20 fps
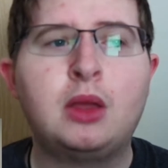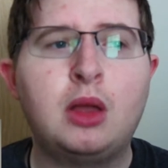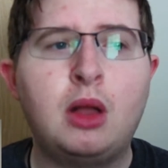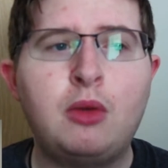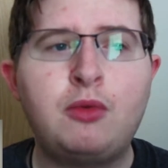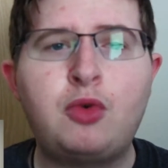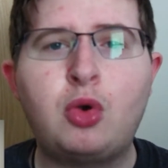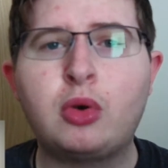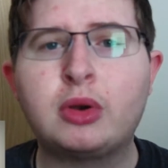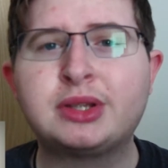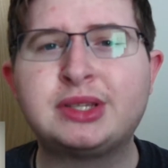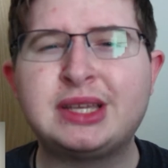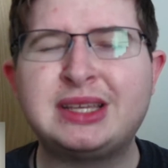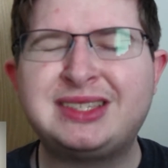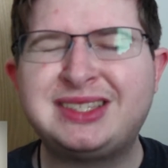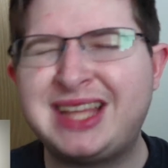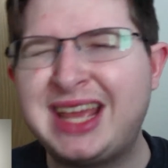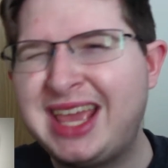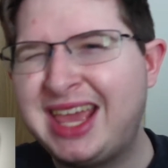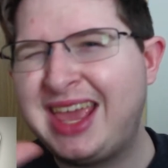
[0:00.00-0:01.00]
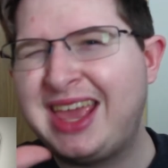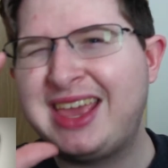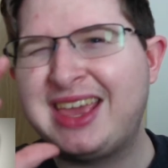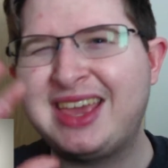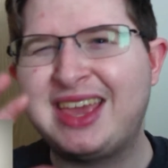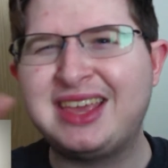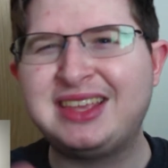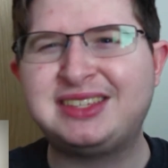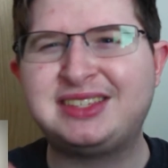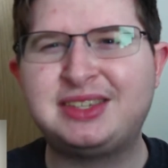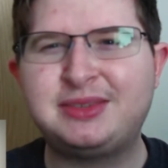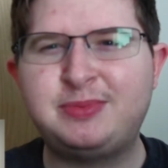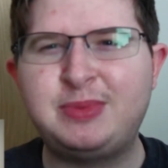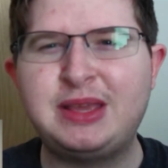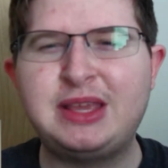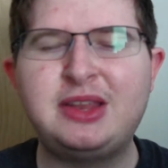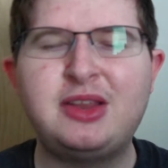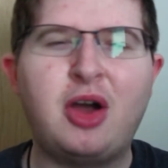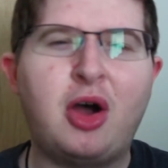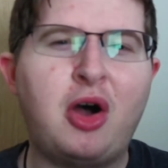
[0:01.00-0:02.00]
Of course, it's taking a
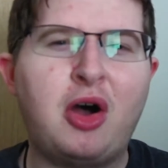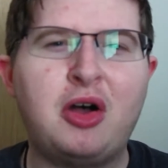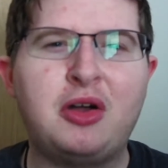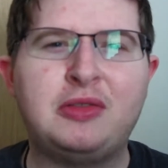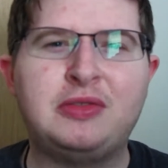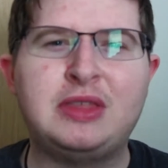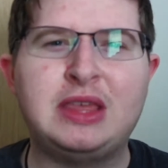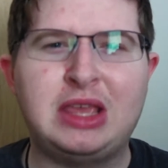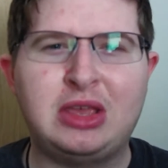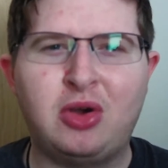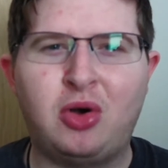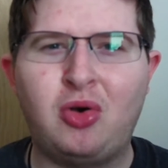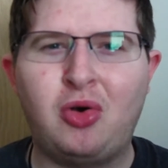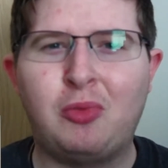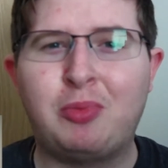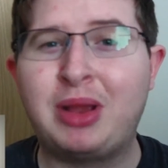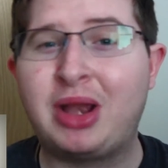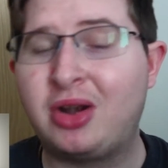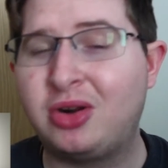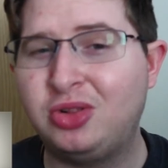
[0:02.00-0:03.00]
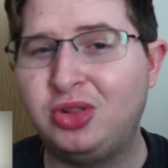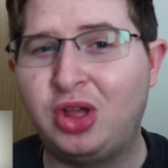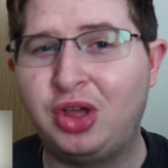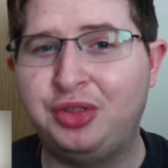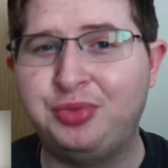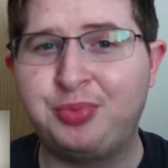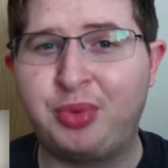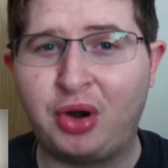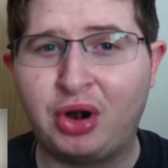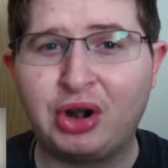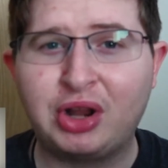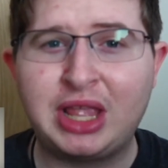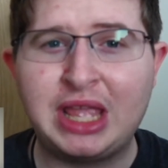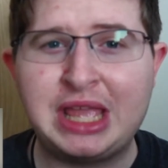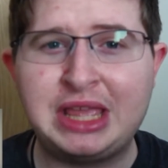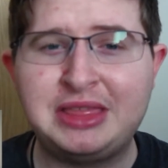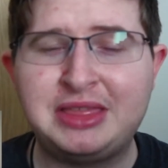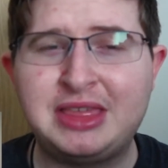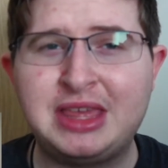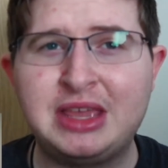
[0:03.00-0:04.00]
spin on the whole parallel
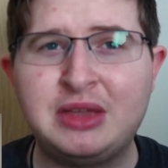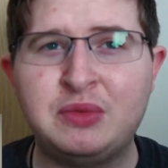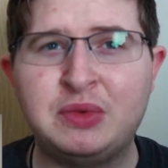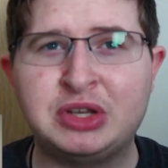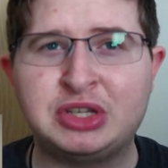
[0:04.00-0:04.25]
parking thing,